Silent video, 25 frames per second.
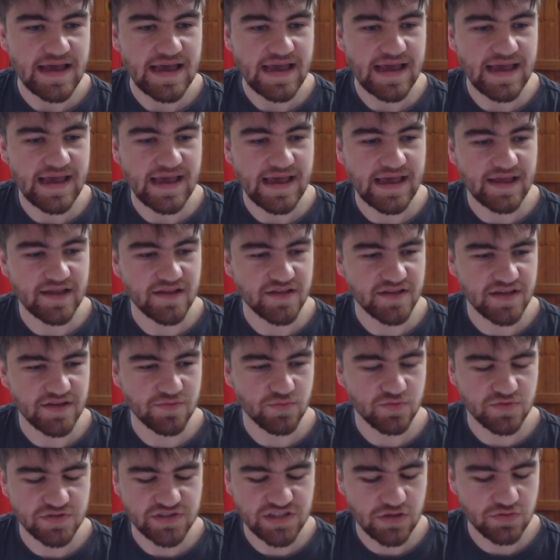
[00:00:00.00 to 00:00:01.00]
and
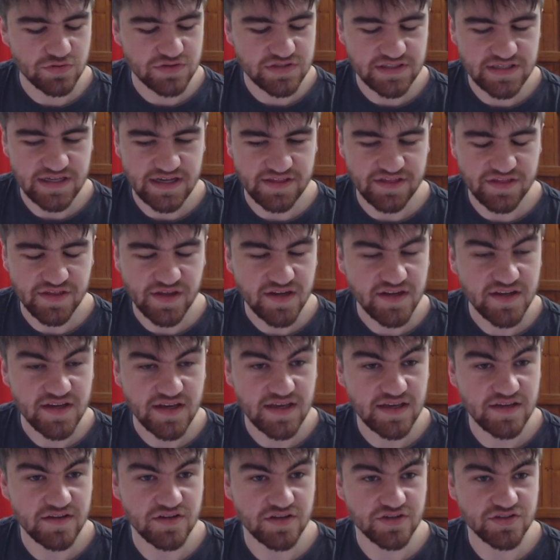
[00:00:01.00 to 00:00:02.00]
it resulted, I think,
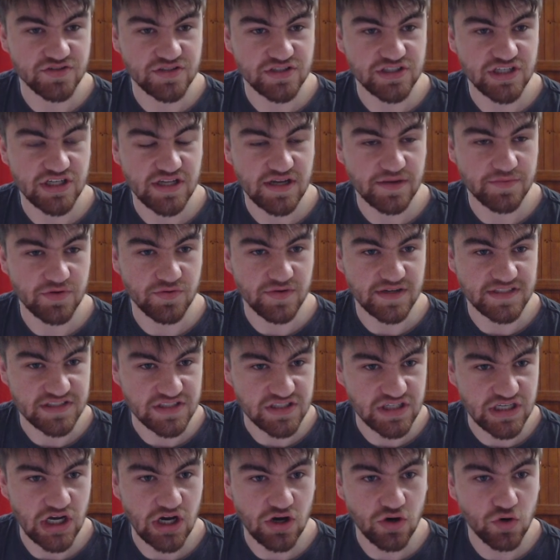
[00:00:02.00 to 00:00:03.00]
in a
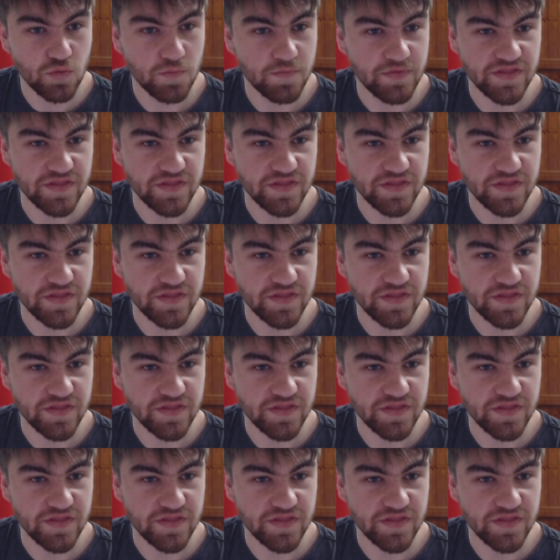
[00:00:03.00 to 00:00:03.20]
GWS goal,